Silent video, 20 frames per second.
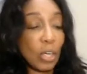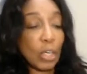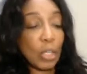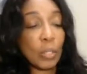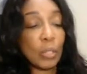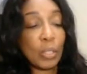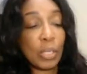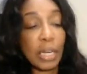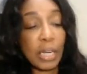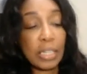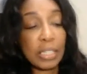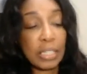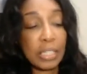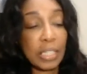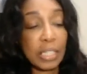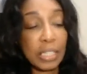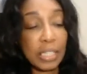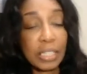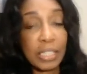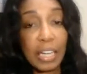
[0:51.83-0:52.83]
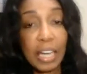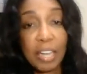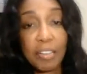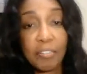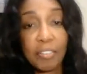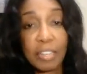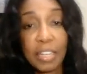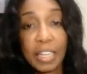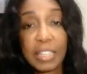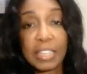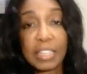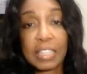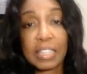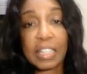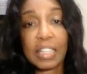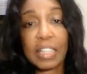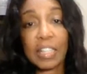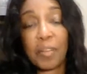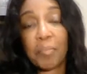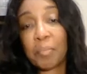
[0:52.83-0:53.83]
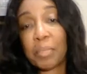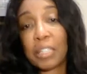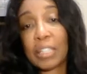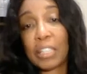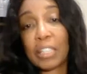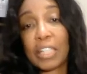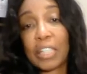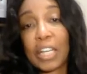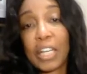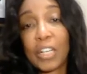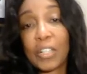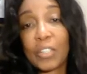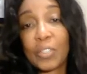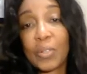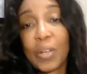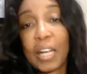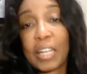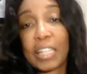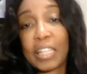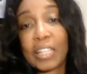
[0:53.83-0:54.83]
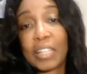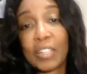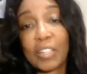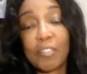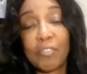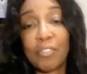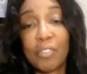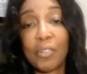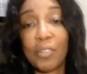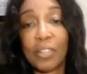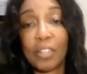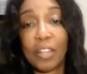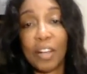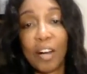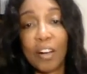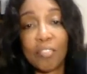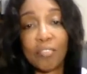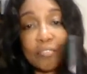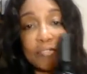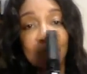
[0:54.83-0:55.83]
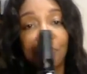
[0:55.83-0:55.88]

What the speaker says: or I'd take a knife and I'd stick it up under there and try to get the foil off.